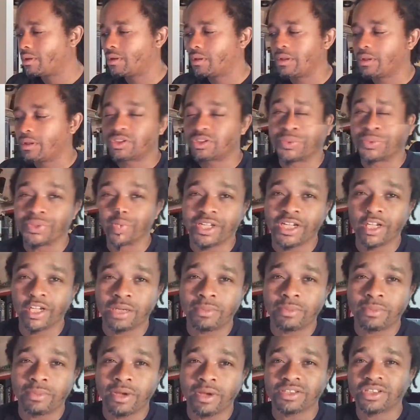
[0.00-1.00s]
So when you hear
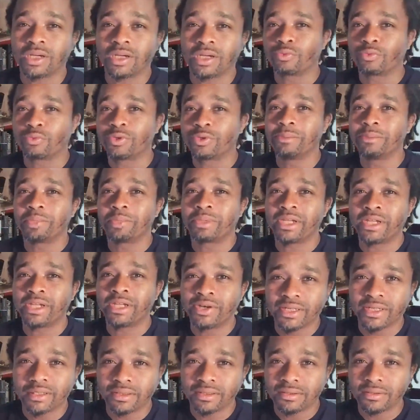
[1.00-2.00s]
about something
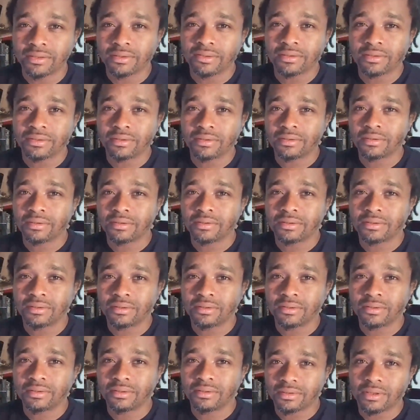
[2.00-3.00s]
reappearing,
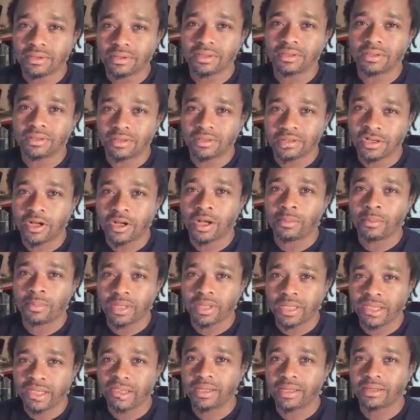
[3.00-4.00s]
you know what I
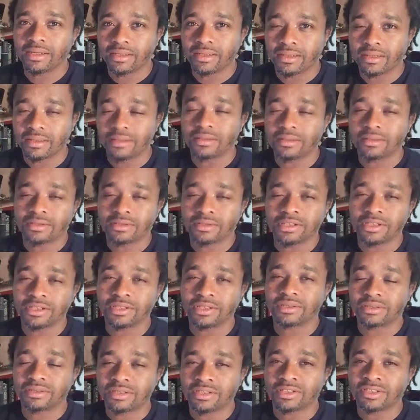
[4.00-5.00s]
mean?
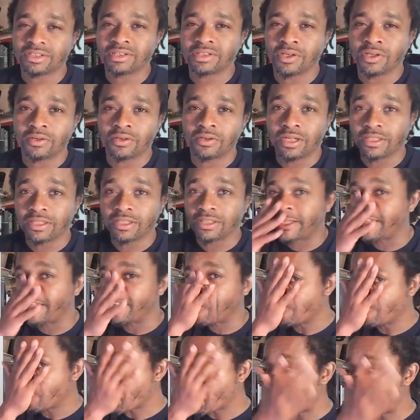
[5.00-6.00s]
Just know that
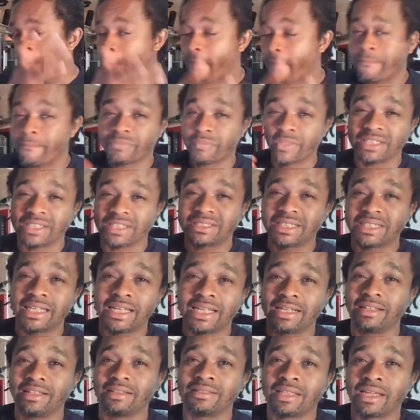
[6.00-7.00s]
they say
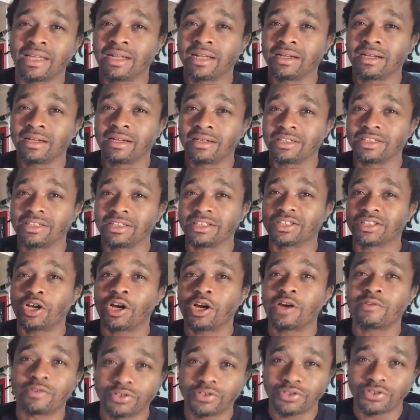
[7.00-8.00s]
they
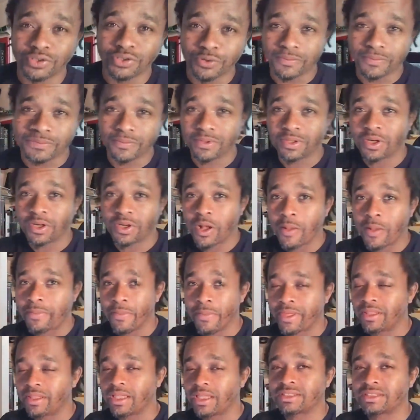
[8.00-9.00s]
discovered you. You know what I
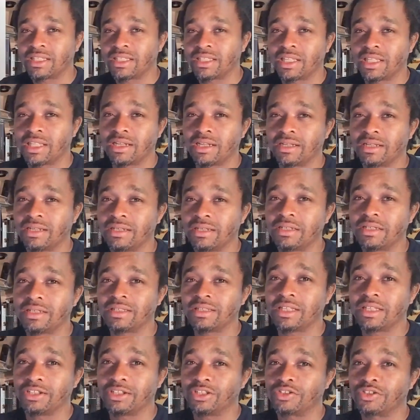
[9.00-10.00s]
mean? They say
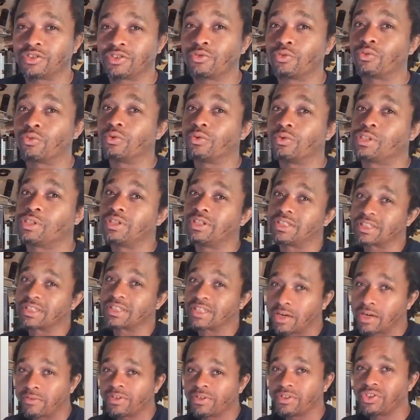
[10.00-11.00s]
they just
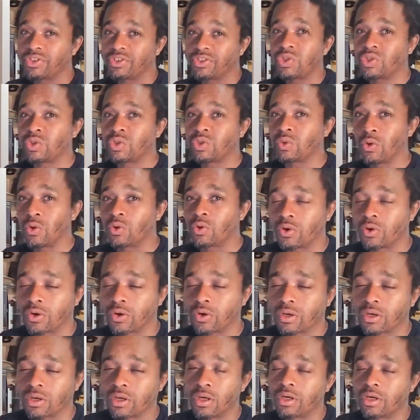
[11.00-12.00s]
discovered you or
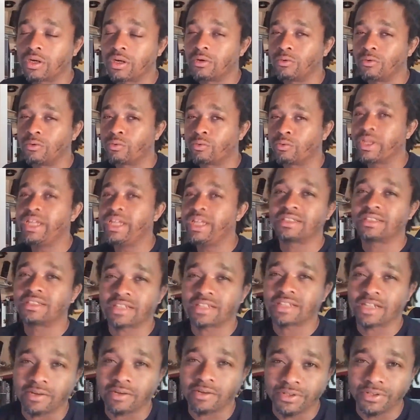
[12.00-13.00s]

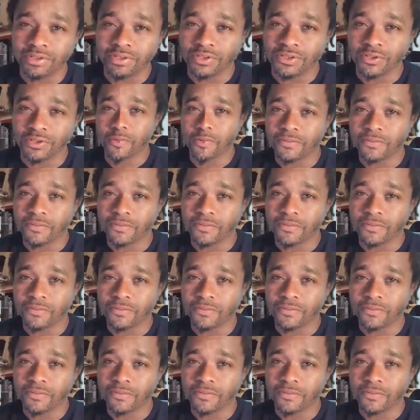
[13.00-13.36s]
rediscovered you.